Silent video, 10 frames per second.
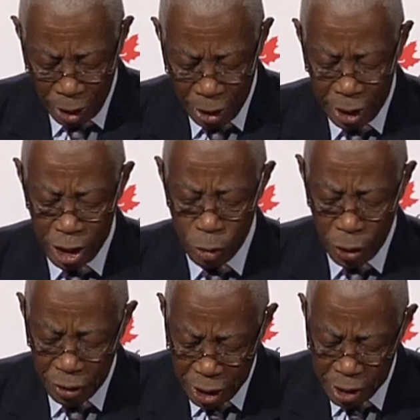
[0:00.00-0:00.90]
It is
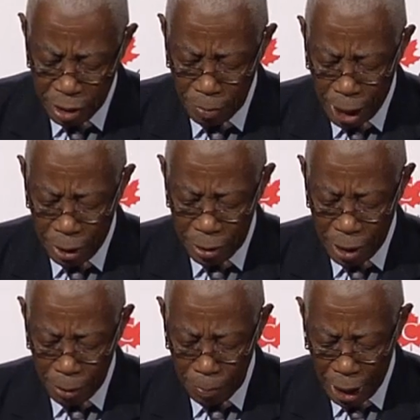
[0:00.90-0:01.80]
with this in mind
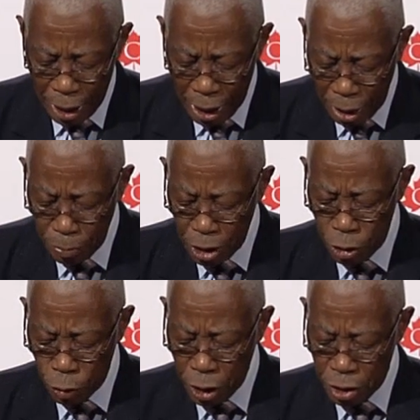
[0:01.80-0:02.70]
that my
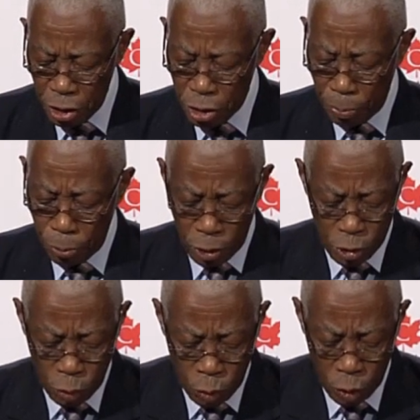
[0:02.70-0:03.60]
administration supports
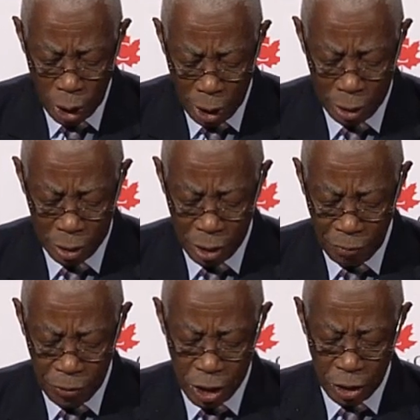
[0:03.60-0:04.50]
wholeheartedly
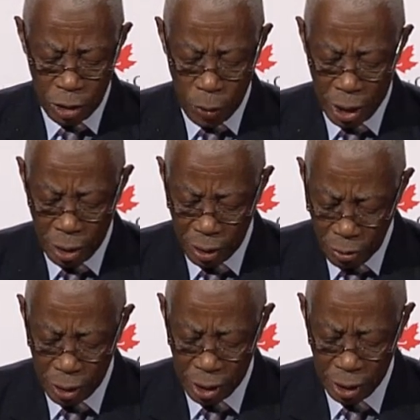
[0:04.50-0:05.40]
Vision
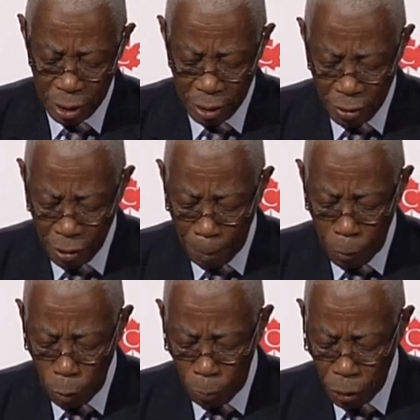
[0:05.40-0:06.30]
2030, the
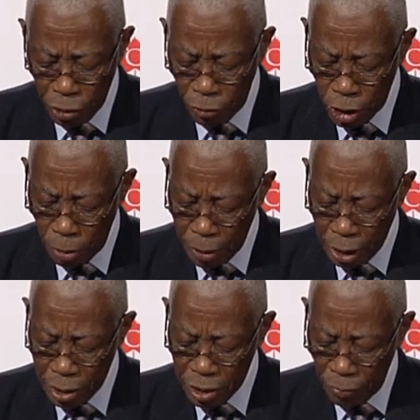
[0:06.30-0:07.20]
blueprint for
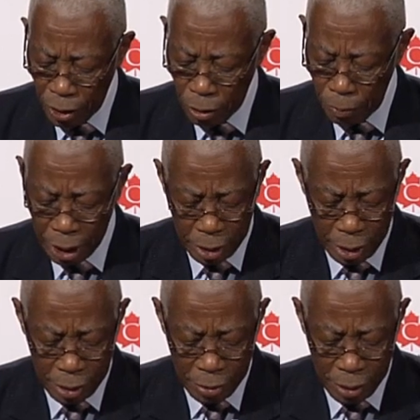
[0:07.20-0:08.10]
Jamaica's development
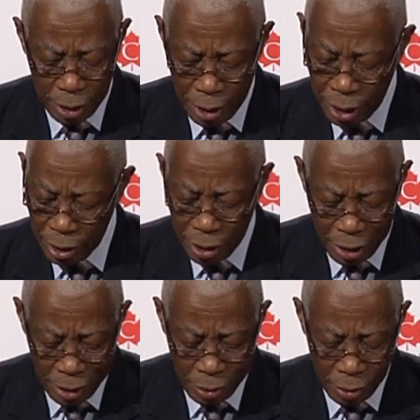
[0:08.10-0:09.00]
in the
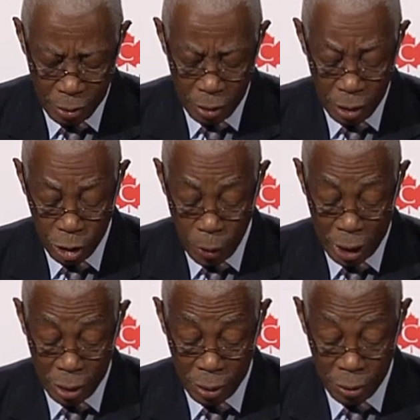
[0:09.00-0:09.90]
year
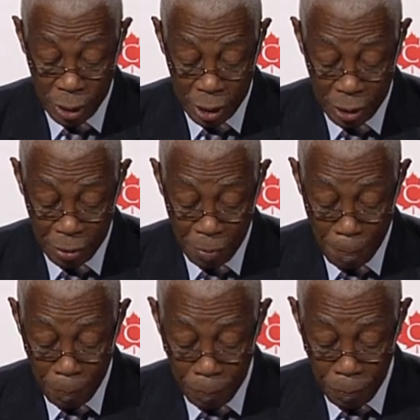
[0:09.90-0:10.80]
2030,
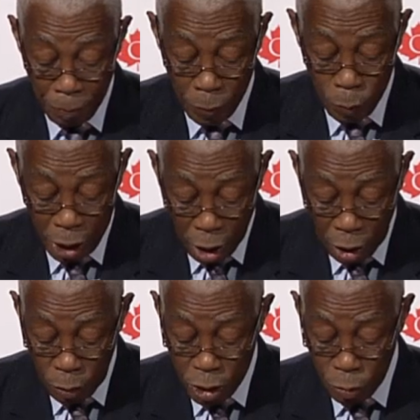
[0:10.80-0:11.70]
when
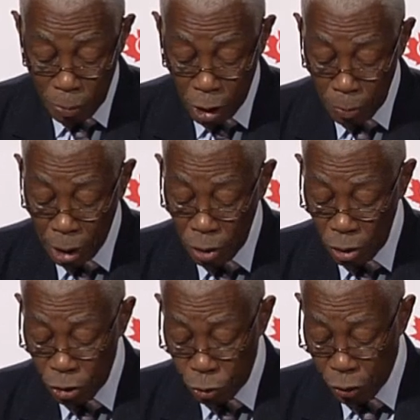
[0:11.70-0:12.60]
ours will become a
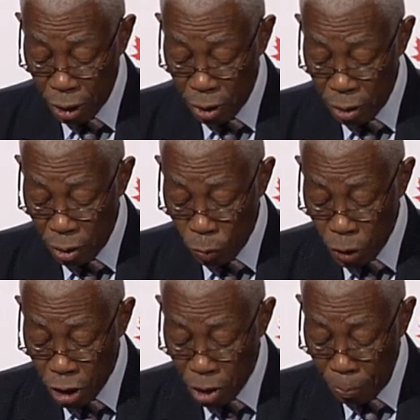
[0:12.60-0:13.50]
country
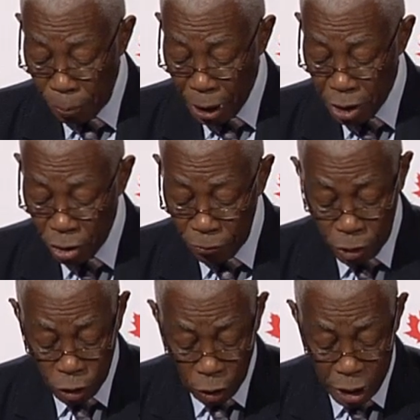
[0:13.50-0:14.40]
which is a place of
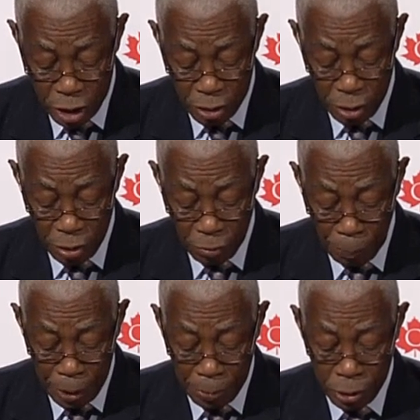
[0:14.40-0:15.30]
choice for
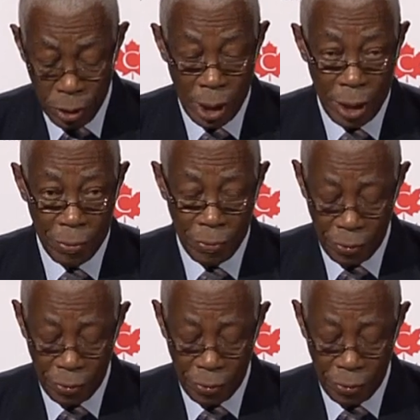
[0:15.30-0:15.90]
people to live,